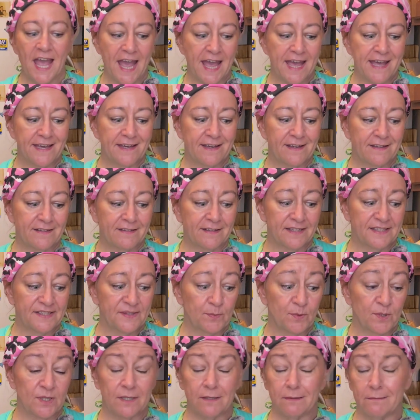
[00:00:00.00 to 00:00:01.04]
And that's
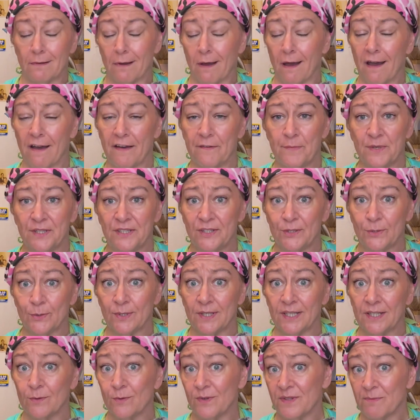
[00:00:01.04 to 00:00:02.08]
what I've been
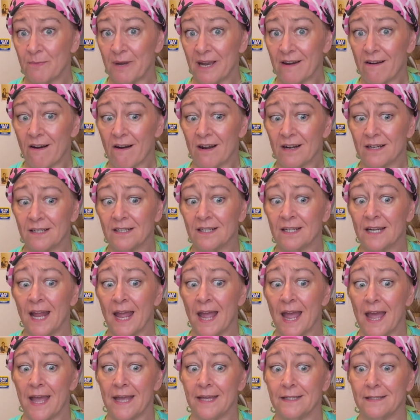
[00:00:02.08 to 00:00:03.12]
doing with my garden.
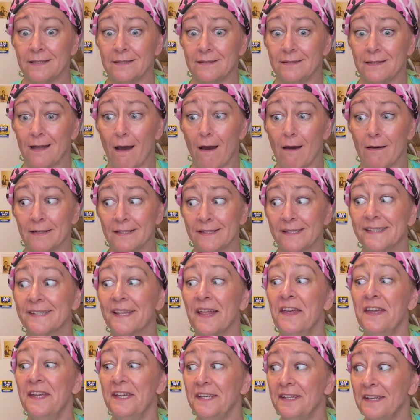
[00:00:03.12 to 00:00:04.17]
And
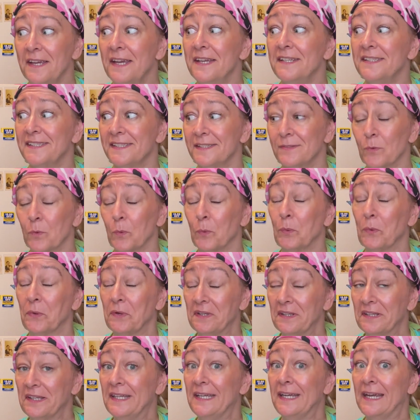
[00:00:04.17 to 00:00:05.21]
honestly, it's
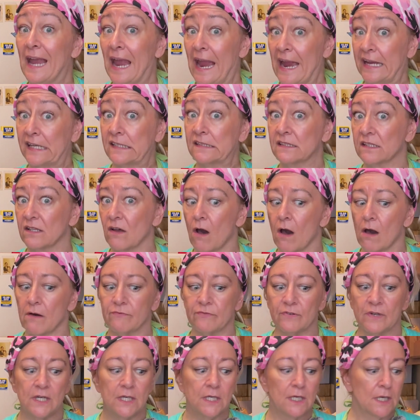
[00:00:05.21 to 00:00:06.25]
really hands off.
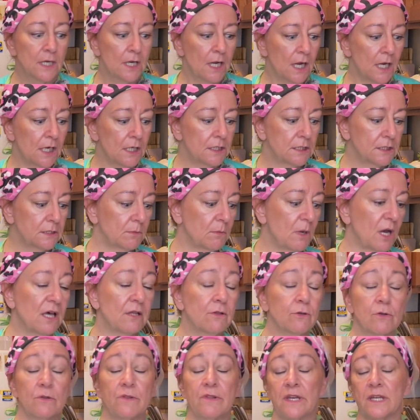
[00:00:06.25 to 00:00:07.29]

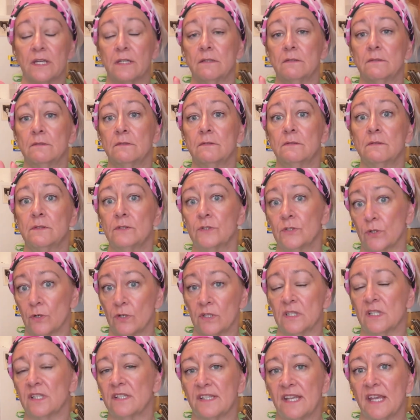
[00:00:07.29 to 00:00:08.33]
Other than
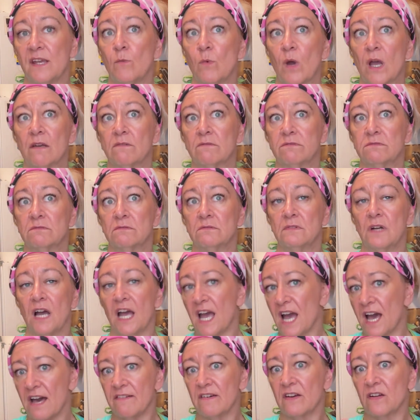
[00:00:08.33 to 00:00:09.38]
during this heat wave, I
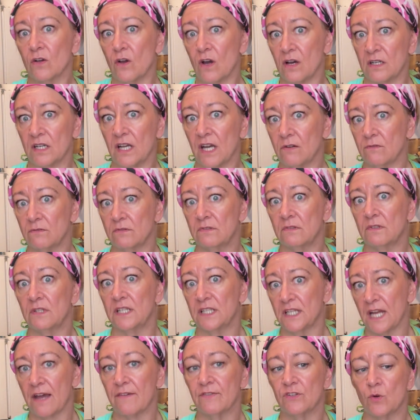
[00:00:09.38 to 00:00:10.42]
have gone out
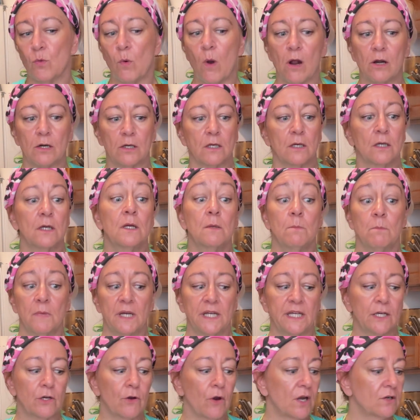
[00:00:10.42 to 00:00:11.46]
and have to water my
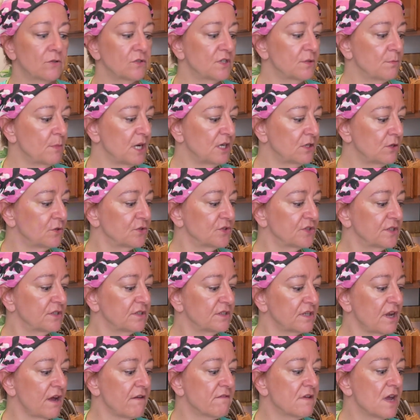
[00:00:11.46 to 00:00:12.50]
ingrown tomatoes and
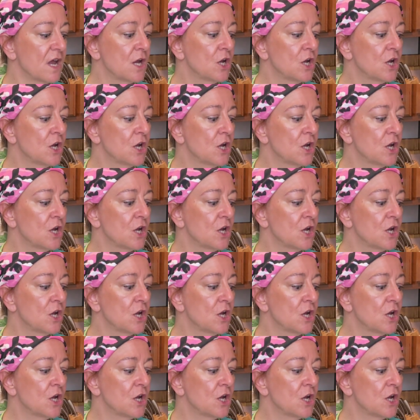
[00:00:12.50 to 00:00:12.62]
stuff.